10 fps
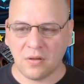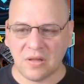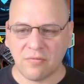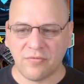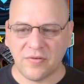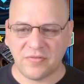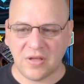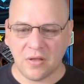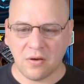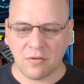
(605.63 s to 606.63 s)
level
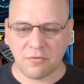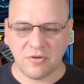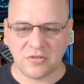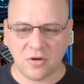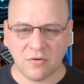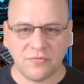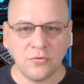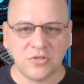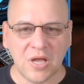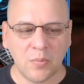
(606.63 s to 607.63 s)
15 3-star
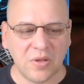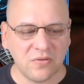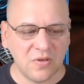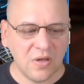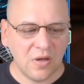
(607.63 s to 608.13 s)
food champions,